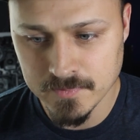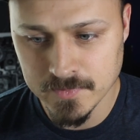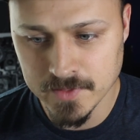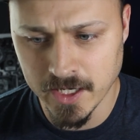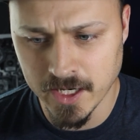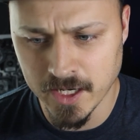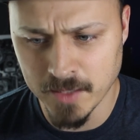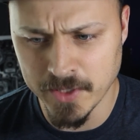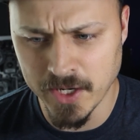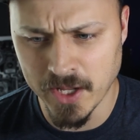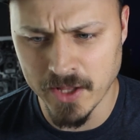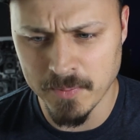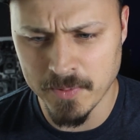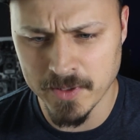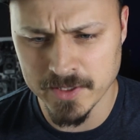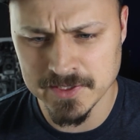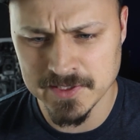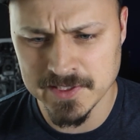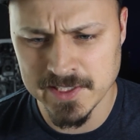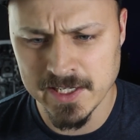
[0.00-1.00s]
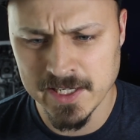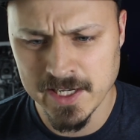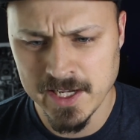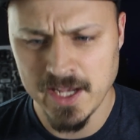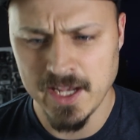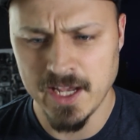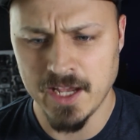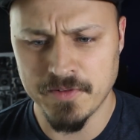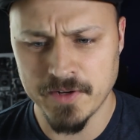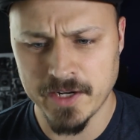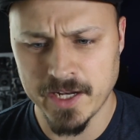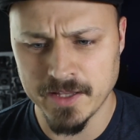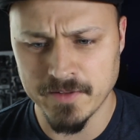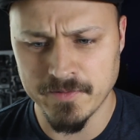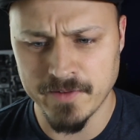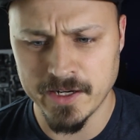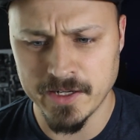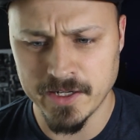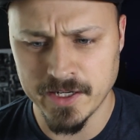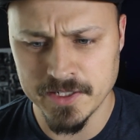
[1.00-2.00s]
Another person said, if you're not in the
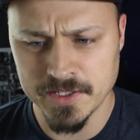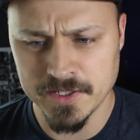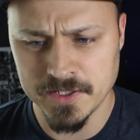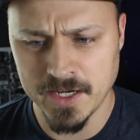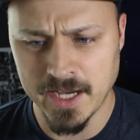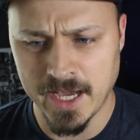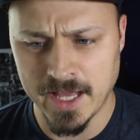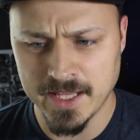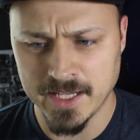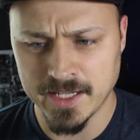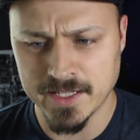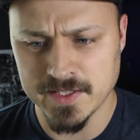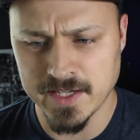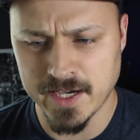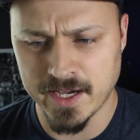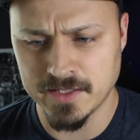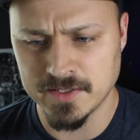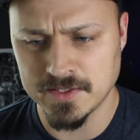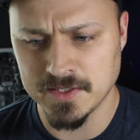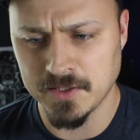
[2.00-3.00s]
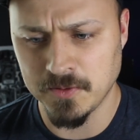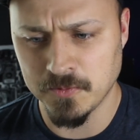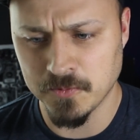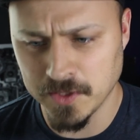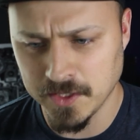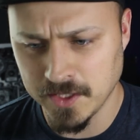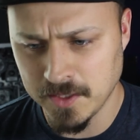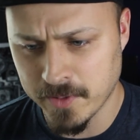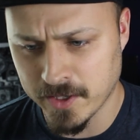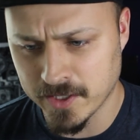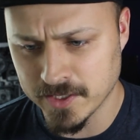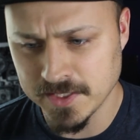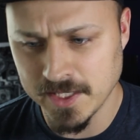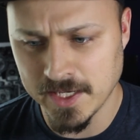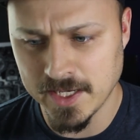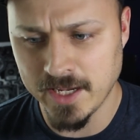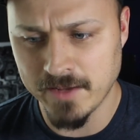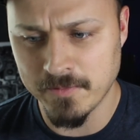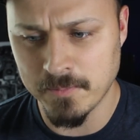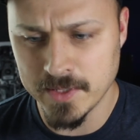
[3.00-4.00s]
veterinary industry, I think it's honestly really ballsy
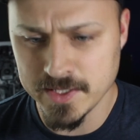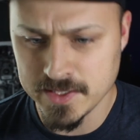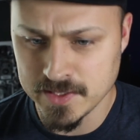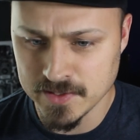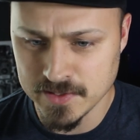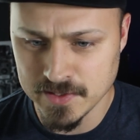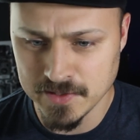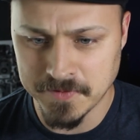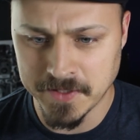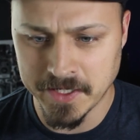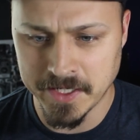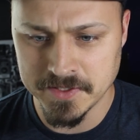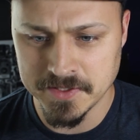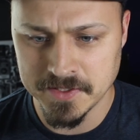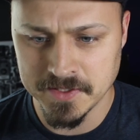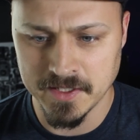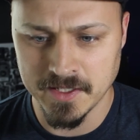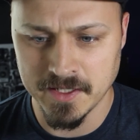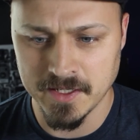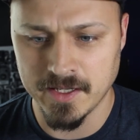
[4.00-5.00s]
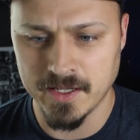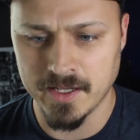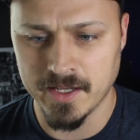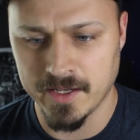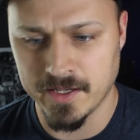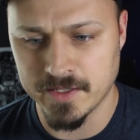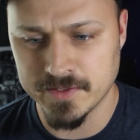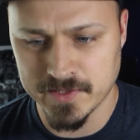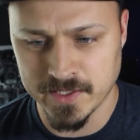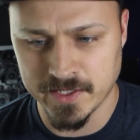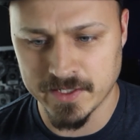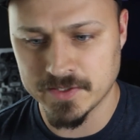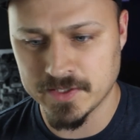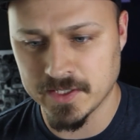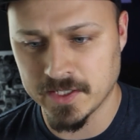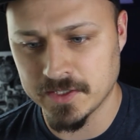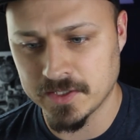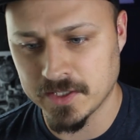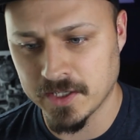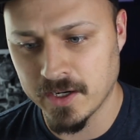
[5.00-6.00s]
to give business advice, et cetera, et
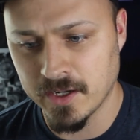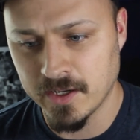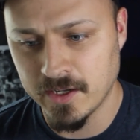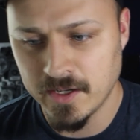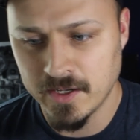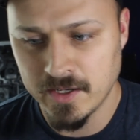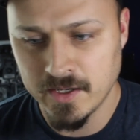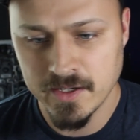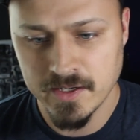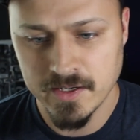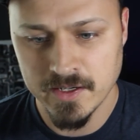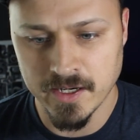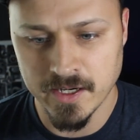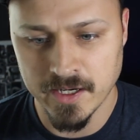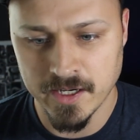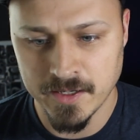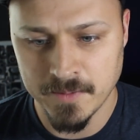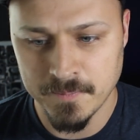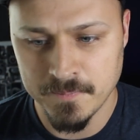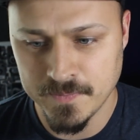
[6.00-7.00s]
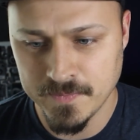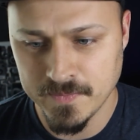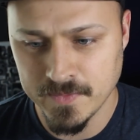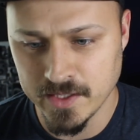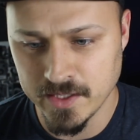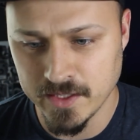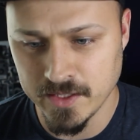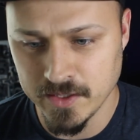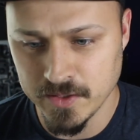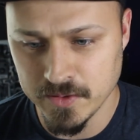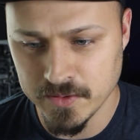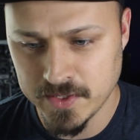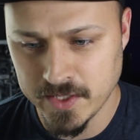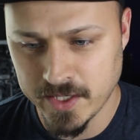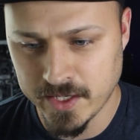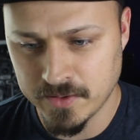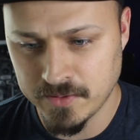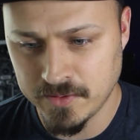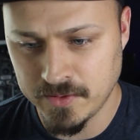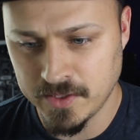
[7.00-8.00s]
cetera, et cetera. You
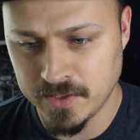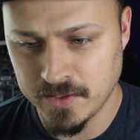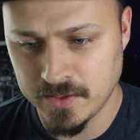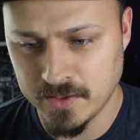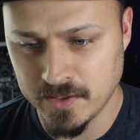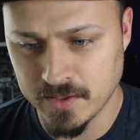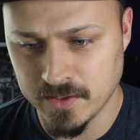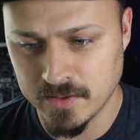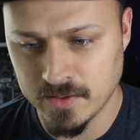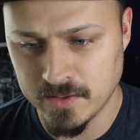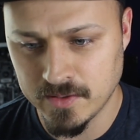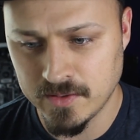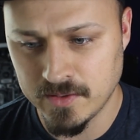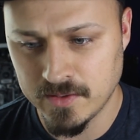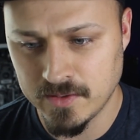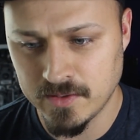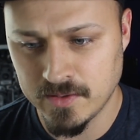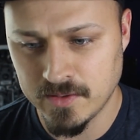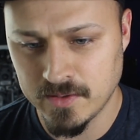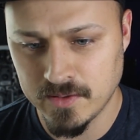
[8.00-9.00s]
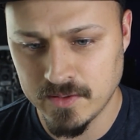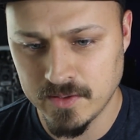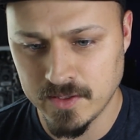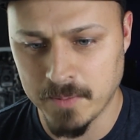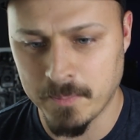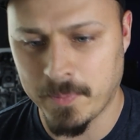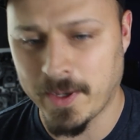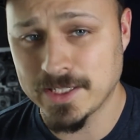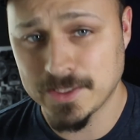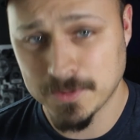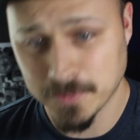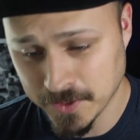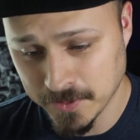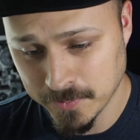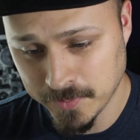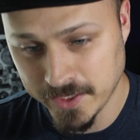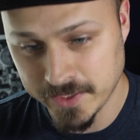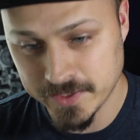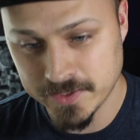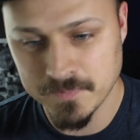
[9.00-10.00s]
sound impossible to
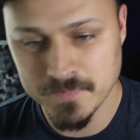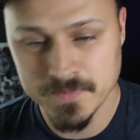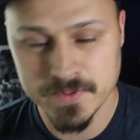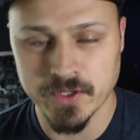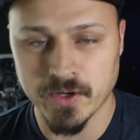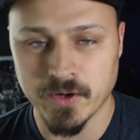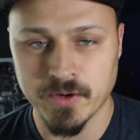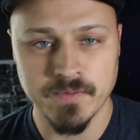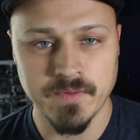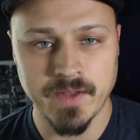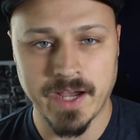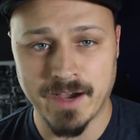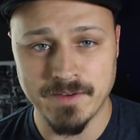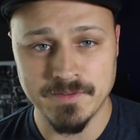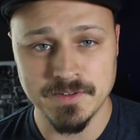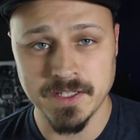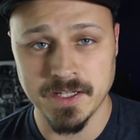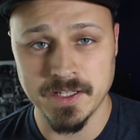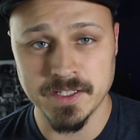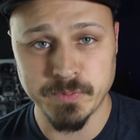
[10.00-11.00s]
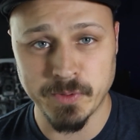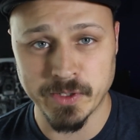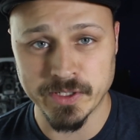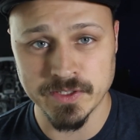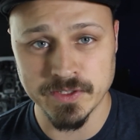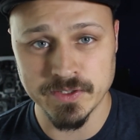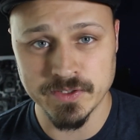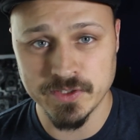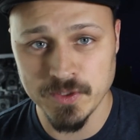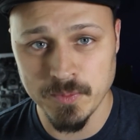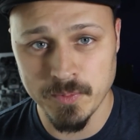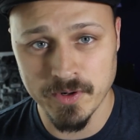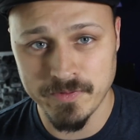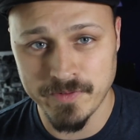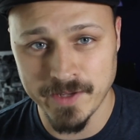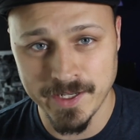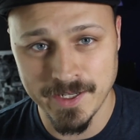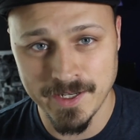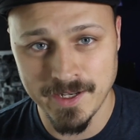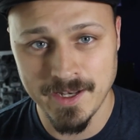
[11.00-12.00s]
please. So obviously this person's super
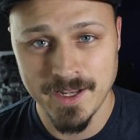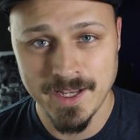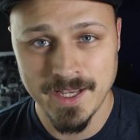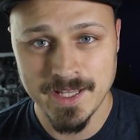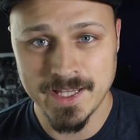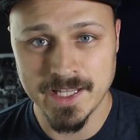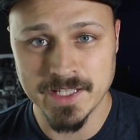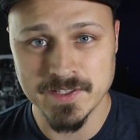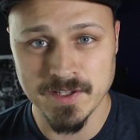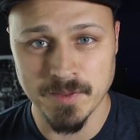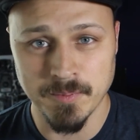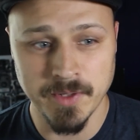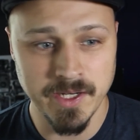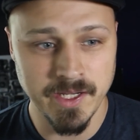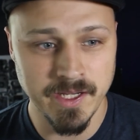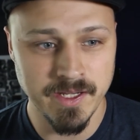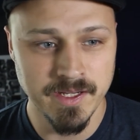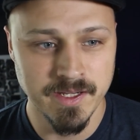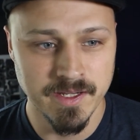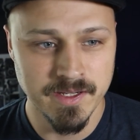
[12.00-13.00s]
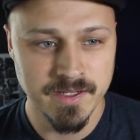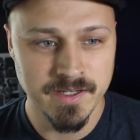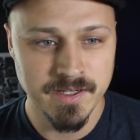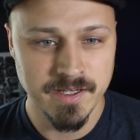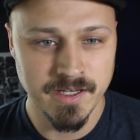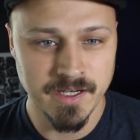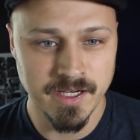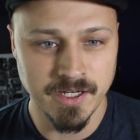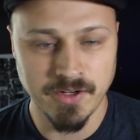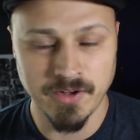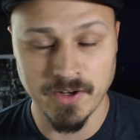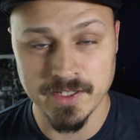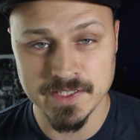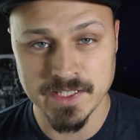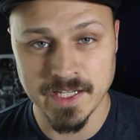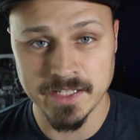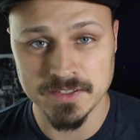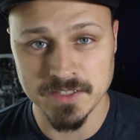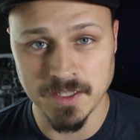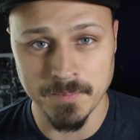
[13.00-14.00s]
offended that somebody
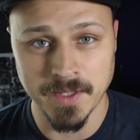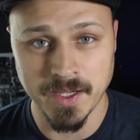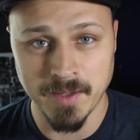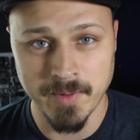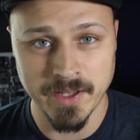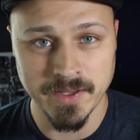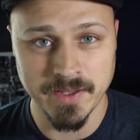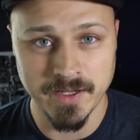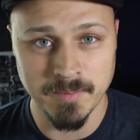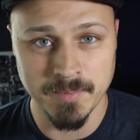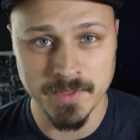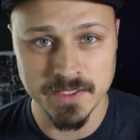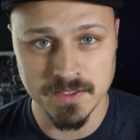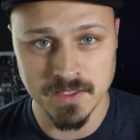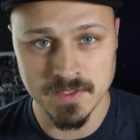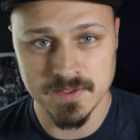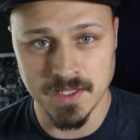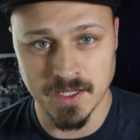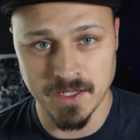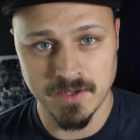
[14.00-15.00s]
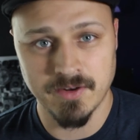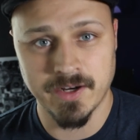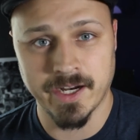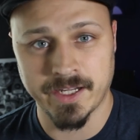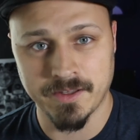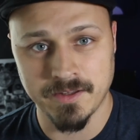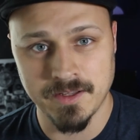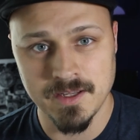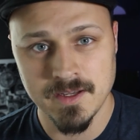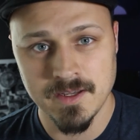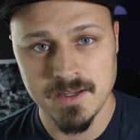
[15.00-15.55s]
criticized something about their business indirectly.